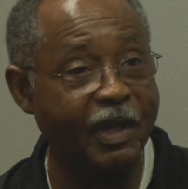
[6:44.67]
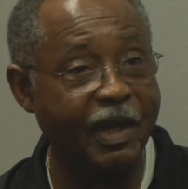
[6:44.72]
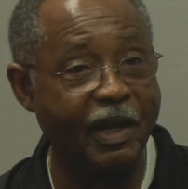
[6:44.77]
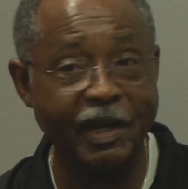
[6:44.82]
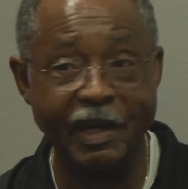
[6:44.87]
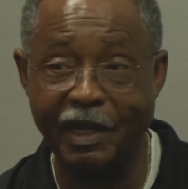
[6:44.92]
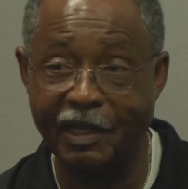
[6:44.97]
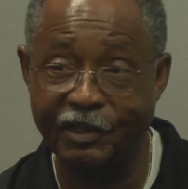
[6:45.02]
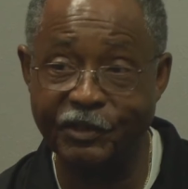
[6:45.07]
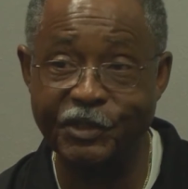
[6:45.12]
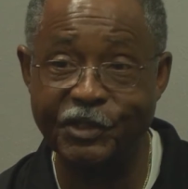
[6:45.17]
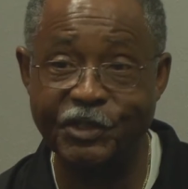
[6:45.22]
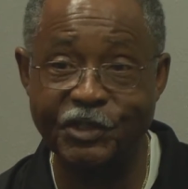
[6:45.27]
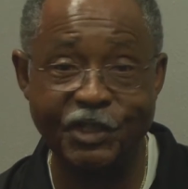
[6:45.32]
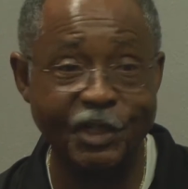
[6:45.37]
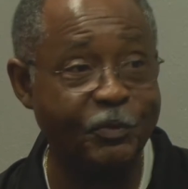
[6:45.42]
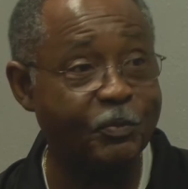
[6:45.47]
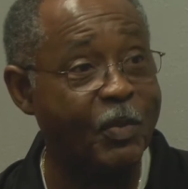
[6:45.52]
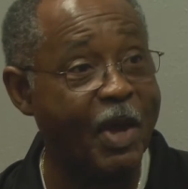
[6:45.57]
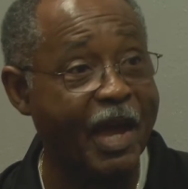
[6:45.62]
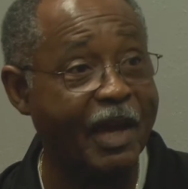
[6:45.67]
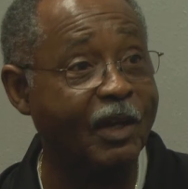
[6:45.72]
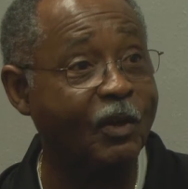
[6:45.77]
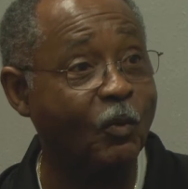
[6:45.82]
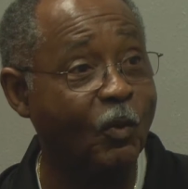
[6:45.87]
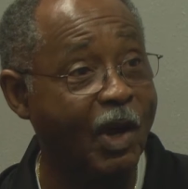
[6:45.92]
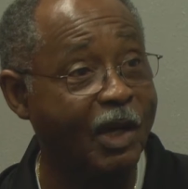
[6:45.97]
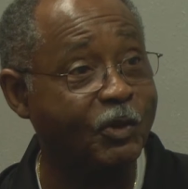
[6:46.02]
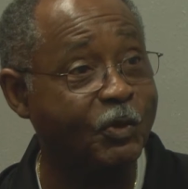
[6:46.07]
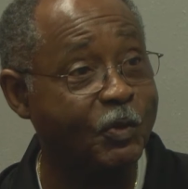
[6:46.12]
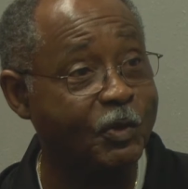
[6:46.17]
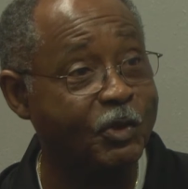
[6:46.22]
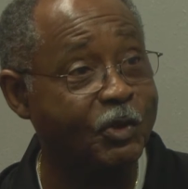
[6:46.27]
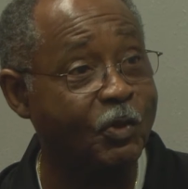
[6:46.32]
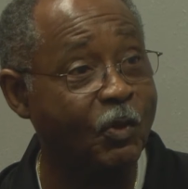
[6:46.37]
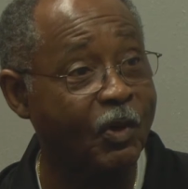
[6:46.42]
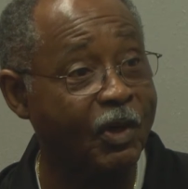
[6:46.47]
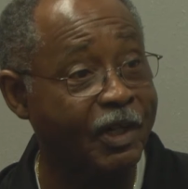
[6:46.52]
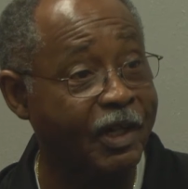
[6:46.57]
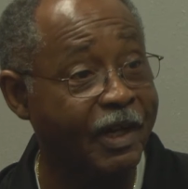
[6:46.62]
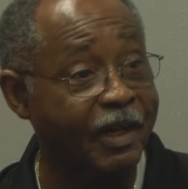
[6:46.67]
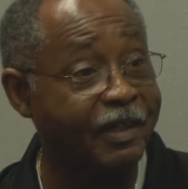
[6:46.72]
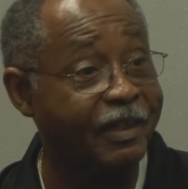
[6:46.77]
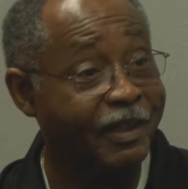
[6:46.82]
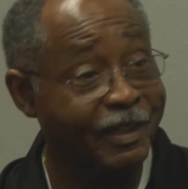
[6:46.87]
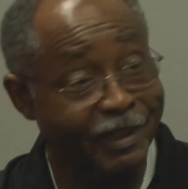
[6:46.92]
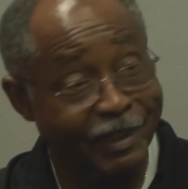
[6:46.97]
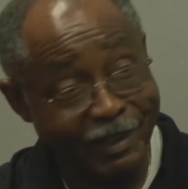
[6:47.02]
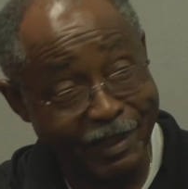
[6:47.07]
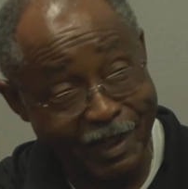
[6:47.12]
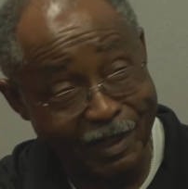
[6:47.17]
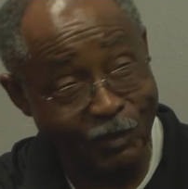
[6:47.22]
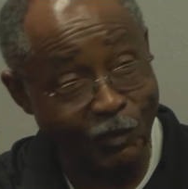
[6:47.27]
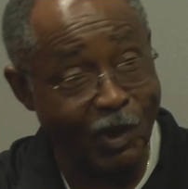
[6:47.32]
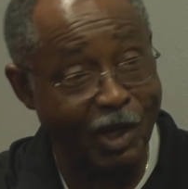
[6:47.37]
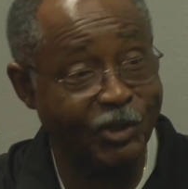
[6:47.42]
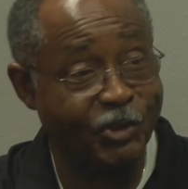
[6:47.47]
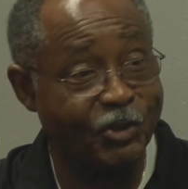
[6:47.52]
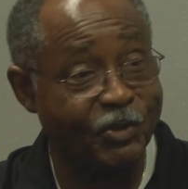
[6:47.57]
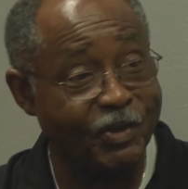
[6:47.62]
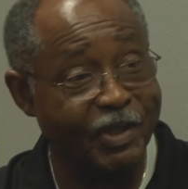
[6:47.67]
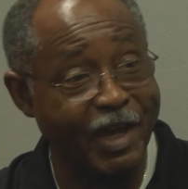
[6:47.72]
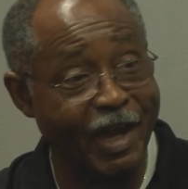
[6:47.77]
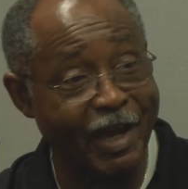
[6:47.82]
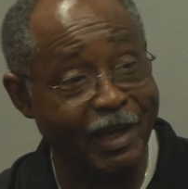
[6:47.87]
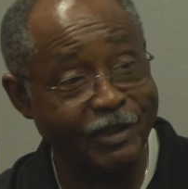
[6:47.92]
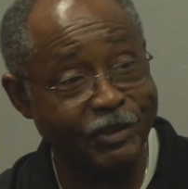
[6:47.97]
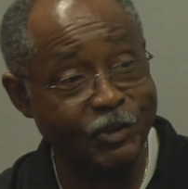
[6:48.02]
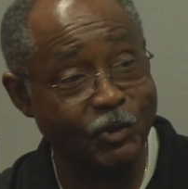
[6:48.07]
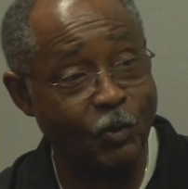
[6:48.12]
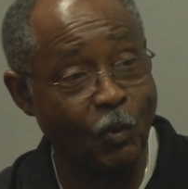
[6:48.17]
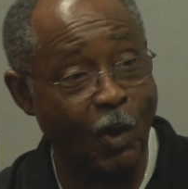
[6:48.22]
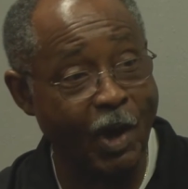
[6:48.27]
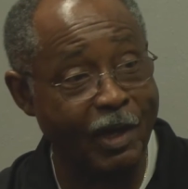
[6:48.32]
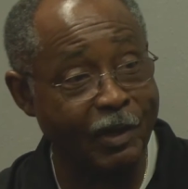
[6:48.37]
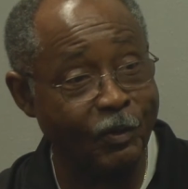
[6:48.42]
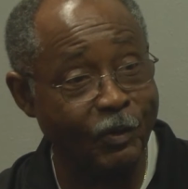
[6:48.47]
I kind of just sit back and watch what's going on. Kind of watch you guys squat